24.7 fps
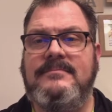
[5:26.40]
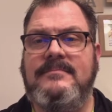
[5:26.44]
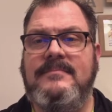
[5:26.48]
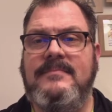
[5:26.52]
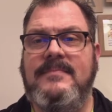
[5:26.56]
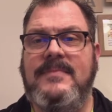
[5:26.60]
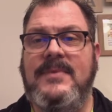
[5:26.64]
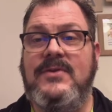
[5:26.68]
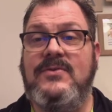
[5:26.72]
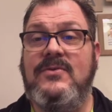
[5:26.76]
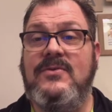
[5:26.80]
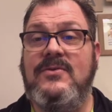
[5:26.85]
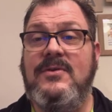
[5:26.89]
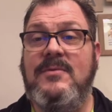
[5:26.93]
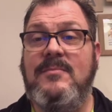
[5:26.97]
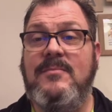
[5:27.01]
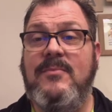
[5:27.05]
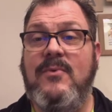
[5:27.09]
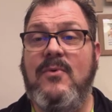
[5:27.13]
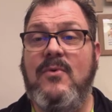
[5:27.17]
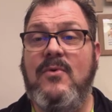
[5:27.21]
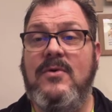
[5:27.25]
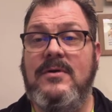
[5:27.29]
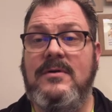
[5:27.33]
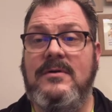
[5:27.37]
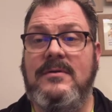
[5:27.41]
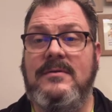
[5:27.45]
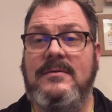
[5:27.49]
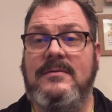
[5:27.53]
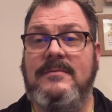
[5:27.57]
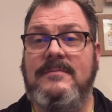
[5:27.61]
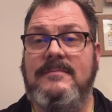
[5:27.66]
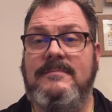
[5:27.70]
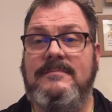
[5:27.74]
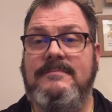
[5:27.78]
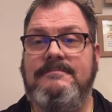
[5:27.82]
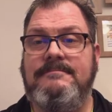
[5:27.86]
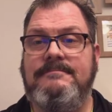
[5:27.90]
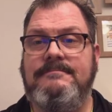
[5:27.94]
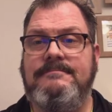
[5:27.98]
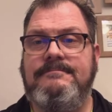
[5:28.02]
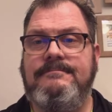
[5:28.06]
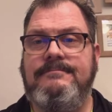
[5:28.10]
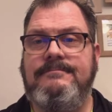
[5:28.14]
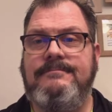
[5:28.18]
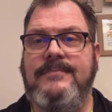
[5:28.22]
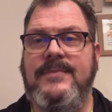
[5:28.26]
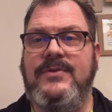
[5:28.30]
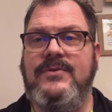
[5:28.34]
This is important.
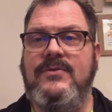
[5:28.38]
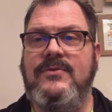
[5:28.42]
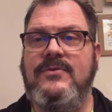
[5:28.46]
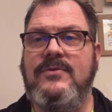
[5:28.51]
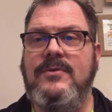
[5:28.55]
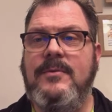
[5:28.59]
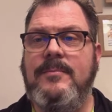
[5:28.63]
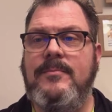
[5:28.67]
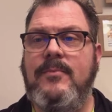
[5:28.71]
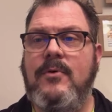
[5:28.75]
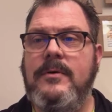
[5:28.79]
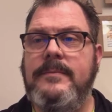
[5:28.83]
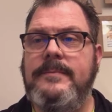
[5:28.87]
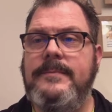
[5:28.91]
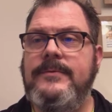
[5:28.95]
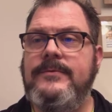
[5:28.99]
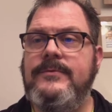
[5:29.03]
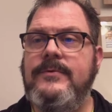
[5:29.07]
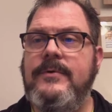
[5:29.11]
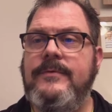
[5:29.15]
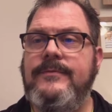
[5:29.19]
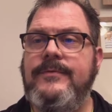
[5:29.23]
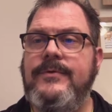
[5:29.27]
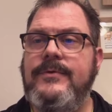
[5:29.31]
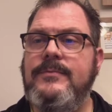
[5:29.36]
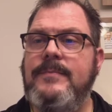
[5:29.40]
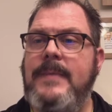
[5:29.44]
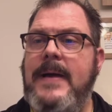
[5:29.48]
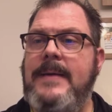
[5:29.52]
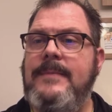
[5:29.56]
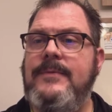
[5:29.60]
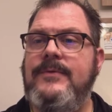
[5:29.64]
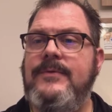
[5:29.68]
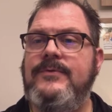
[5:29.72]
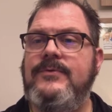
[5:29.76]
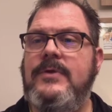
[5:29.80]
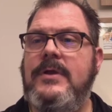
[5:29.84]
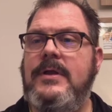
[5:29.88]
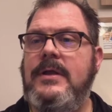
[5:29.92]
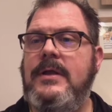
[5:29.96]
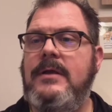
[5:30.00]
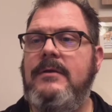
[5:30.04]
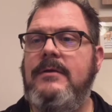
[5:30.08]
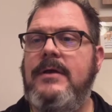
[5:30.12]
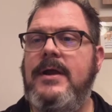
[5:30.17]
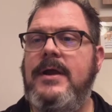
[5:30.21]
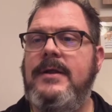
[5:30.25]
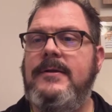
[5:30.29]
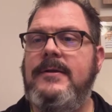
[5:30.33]
This is the purpose of this Bible study,
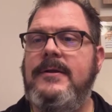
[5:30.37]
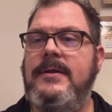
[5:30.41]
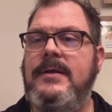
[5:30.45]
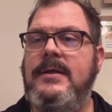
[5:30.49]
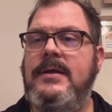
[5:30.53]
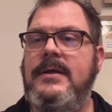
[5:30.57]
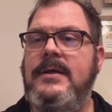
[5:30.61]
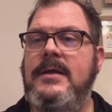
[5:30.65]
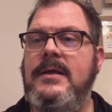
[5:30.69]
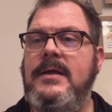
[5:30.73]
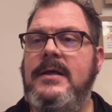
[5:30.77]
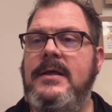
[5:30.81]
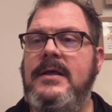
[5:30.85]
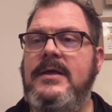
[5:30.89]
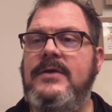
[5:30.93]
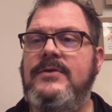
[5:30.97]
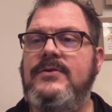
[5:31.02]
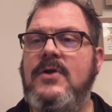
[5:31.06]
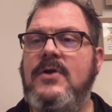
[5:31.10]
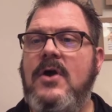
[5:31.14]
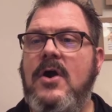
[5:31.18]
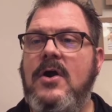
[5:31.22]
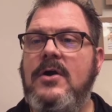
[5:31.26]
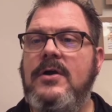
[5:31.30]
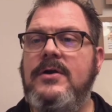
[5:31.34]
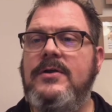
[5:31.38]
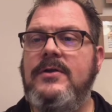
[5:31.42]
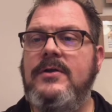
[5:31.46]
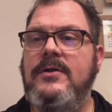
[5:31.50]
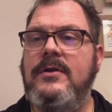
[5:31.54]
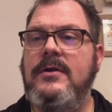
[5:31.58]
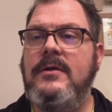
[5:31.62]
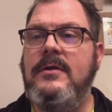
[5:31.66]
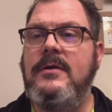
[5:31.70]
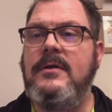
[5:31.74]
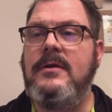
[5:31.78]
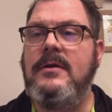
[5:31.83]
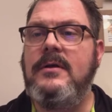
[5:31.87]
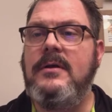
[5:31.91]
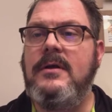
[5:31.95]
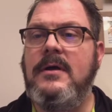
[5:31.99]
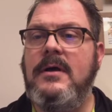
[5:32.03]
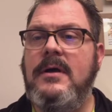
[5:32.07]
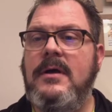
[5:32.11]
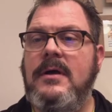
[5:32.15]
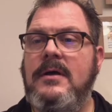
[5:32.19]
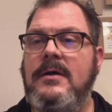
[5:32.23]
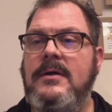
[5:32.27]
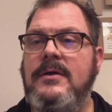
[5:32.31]
right? His heart
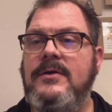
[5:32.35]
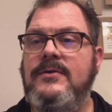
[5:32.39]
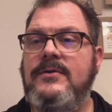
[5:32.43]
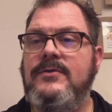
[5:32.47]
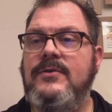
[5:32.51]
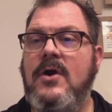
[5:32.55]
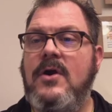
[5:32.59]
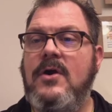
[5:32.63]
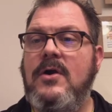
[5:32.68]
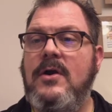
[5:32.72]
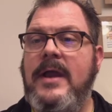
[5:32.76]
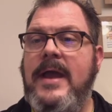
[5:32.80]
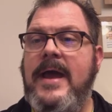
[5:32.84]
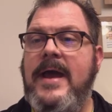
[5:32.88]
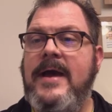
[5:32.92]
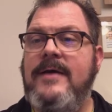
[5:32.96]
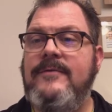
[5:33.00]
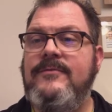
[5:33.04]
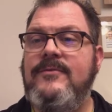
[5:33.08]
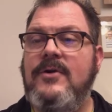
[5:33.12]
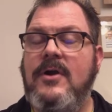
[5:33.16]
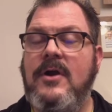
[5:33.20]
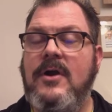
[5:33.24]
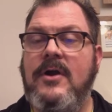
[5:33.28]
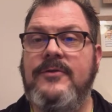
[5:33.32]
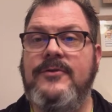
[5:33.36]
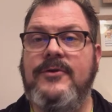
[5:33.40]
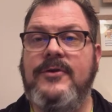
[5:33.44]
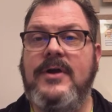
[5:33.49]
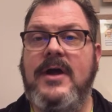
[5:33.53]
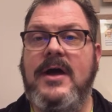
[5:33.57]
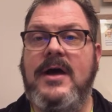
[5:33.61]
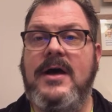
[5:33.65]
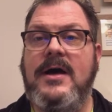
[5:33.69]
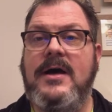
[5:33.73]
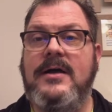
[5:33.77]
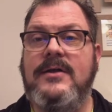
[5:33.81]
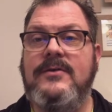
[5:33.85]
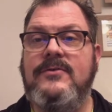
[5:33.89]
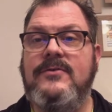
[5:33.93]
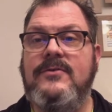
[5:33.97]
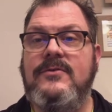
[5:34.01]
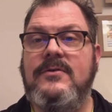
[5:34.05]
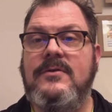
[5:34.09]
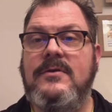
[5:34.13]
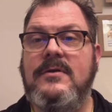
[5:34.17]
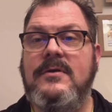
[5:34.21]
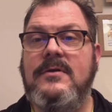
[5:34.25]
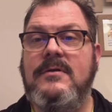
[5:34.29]
after other
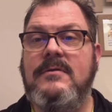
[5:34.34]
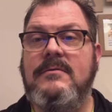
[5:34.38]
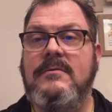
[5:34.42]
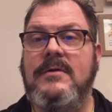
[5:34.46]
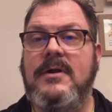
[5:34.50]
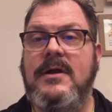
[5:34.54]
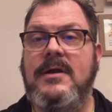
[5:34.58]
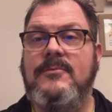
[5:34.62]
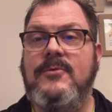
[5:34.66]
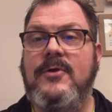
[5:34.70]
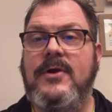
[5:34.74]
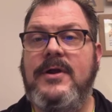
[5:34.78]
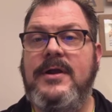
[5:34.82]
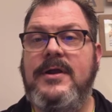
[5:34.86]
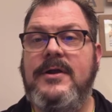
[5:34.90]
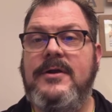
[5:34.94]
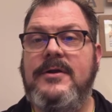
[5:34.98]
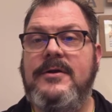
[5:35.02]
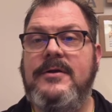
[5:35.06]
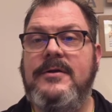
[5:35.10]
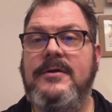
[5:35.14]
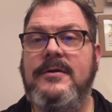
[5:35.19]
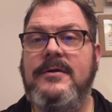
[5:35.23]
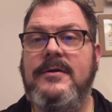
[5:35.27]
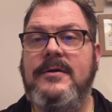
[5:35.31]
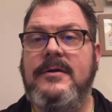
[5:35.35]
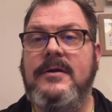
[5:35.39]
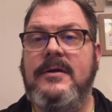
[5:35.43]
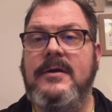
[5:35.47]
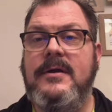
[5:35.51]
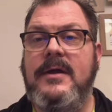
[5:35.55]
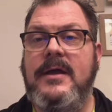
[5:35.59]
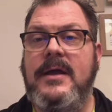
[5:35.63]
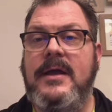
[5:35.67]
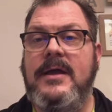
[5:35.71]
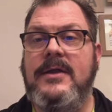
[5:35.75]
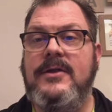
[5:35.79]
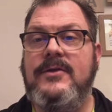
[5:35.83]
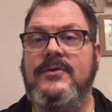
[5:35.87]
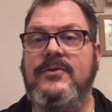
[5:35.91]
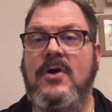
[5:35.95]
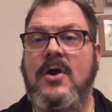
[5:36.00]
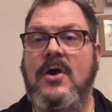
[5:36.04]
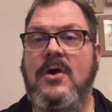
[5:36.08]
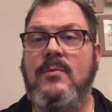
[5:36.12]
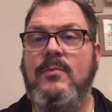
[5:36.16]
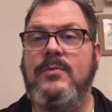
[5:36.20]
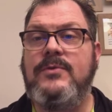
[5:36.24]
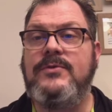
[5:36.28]
gods, right? I'm right here. And his
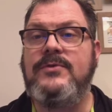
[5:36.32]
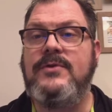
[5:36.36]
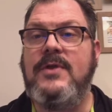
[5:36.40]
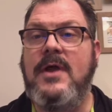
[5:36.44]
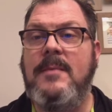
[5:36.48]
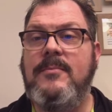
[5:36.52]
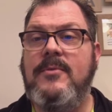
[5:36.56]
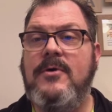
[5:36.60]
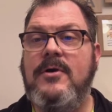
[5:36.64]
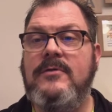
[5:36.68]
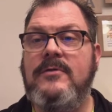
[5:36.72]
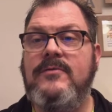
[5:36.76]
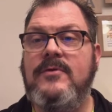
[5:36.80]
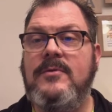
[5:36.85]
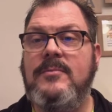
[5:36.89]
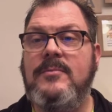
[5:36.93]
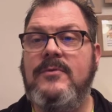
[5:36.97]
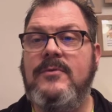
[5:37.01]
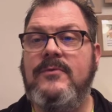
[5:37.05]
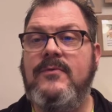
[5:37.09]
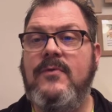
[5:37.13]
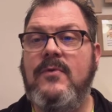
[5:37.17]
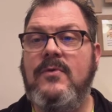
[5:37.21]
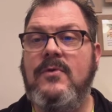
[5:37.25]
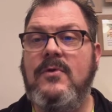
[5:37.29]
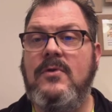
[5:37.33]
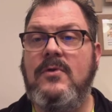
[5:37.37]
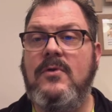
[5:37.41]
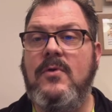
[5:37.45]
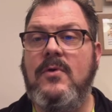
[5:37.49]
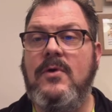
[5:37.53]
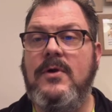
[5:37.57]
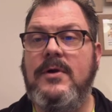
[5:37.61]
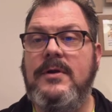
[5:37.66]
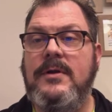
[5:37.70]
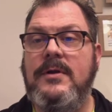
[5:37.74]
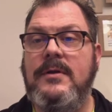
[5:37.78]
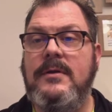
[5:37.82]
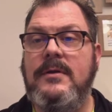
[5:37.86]
heart was not perfect before the Lord.